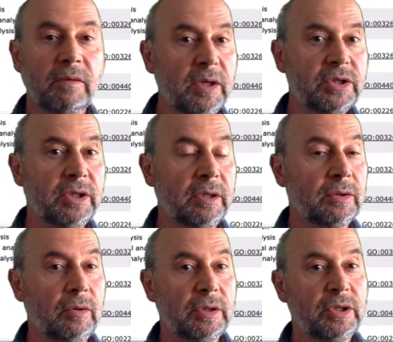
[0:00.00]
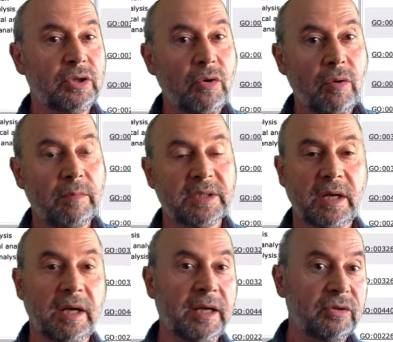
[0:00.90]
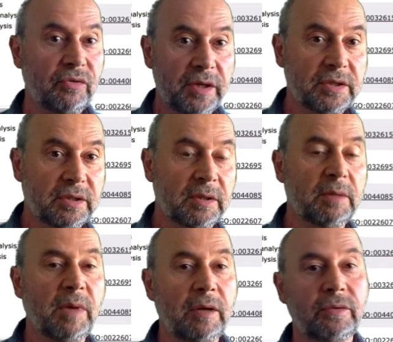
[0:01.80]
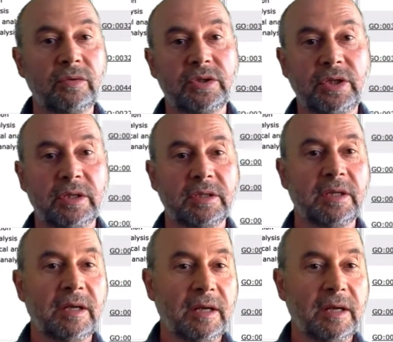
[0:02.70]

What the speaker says: which gene ontology terms are enriched among those genes.